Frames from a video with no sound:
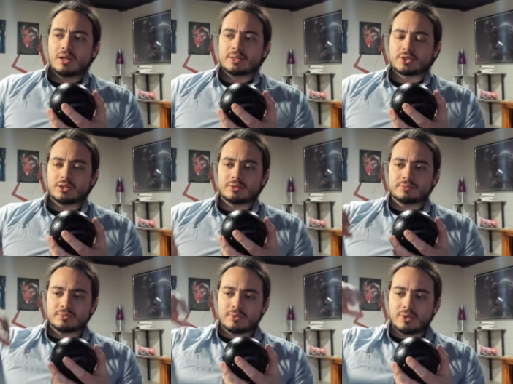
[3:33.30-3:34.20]
So
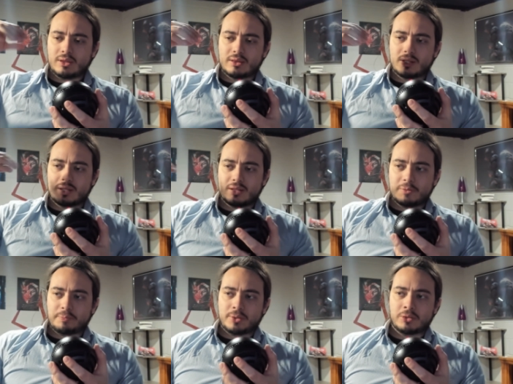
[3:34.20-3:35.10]
the
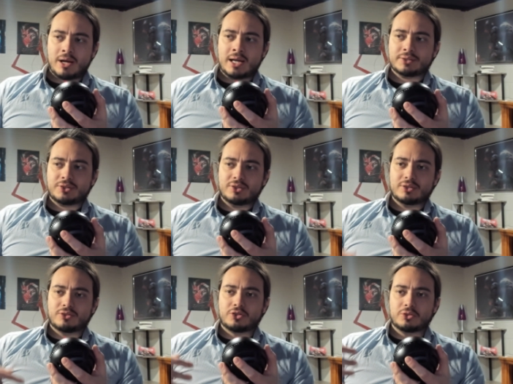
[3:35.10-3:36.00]
plot
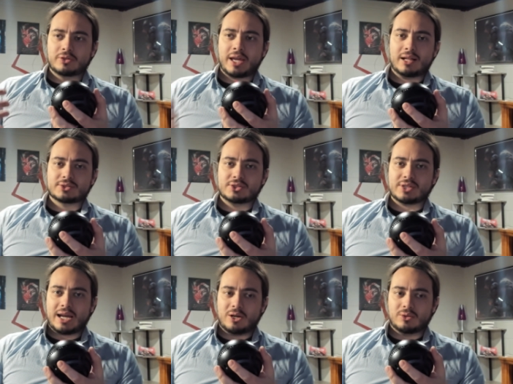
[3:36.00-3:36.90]
to Galaxy's
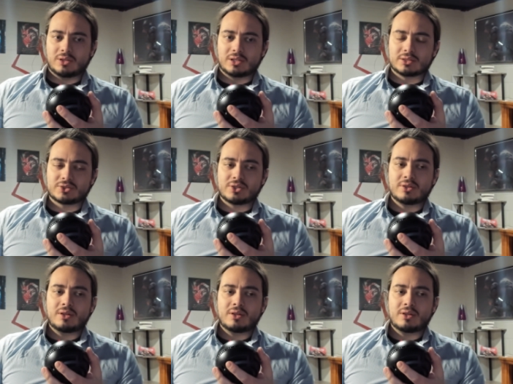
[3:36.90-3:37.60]
Outlaws